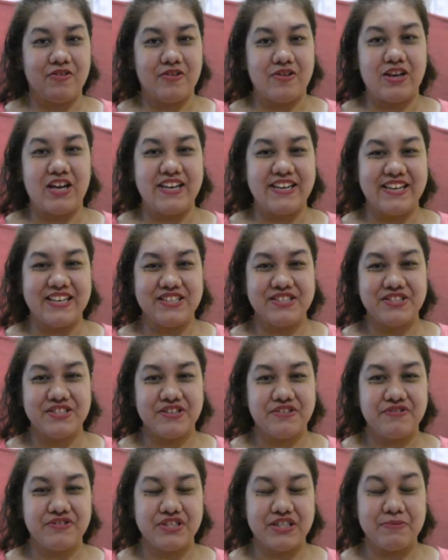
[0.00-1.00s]
I guess
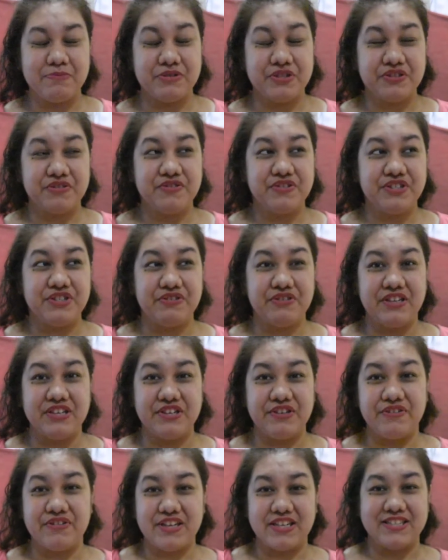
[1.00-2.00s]
so. Some schools you can
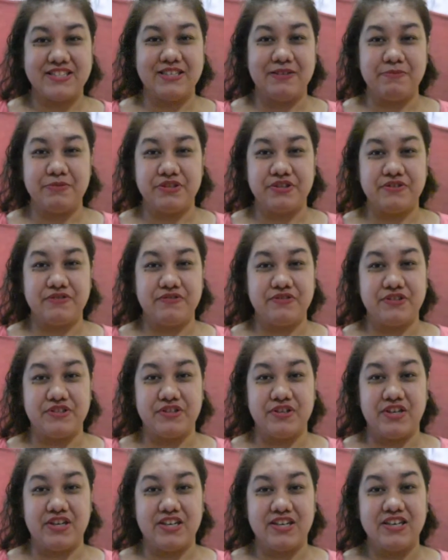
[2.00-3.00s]
do that, some schools
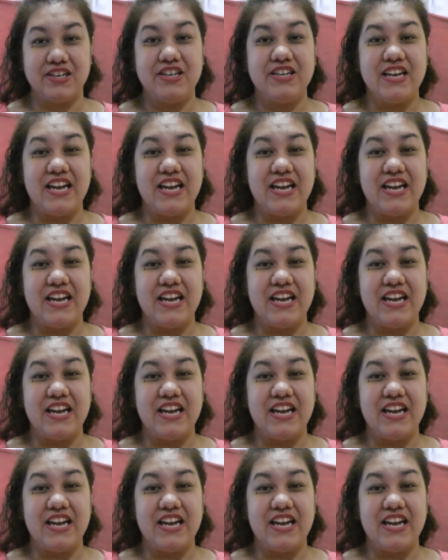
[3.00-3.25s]
not.